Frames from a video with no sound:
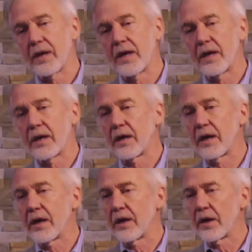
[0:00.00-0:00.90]
a
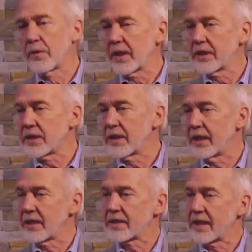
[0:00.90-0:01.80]
religion
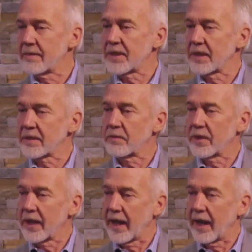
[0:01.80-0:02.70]
in the same sense
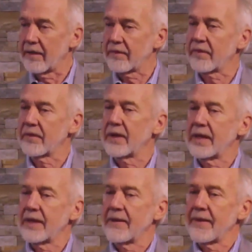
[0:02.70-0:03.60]
we have.
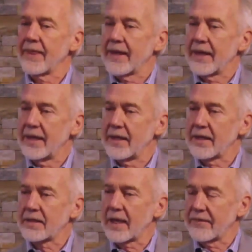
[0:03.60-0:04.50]
It
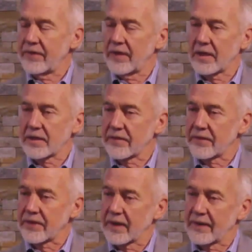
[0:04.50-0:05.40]
is a
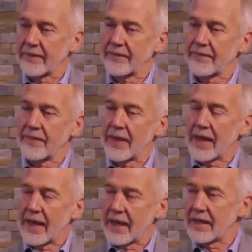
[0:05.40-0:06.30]
philosophy.
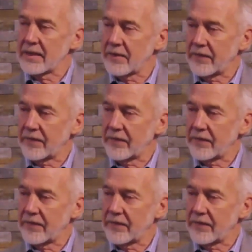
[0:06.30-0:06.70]
It is a